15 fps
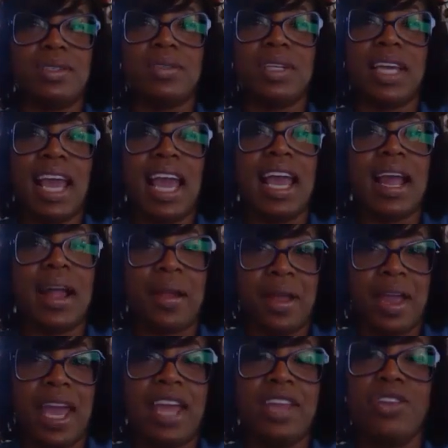Absolutely.
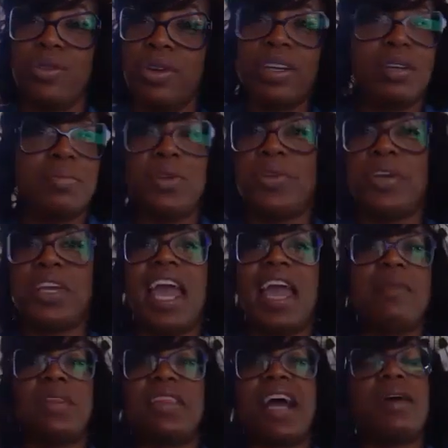And you can
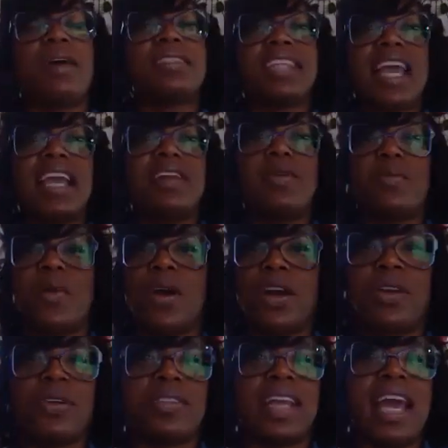communicate without saying a
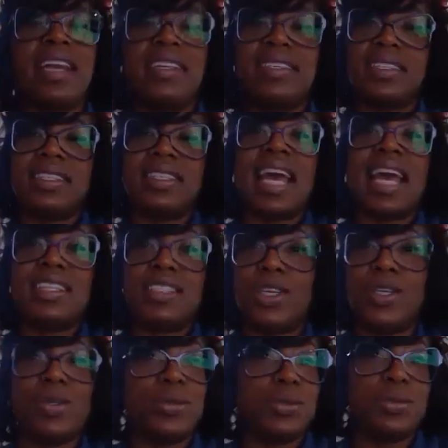word. That's
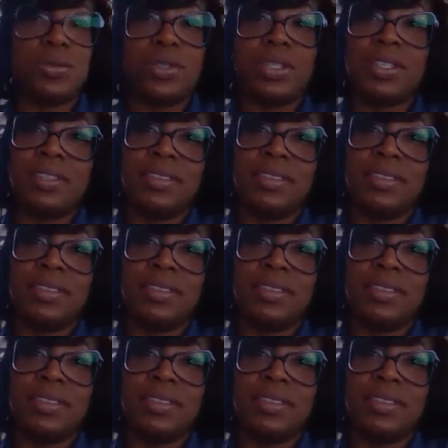huge.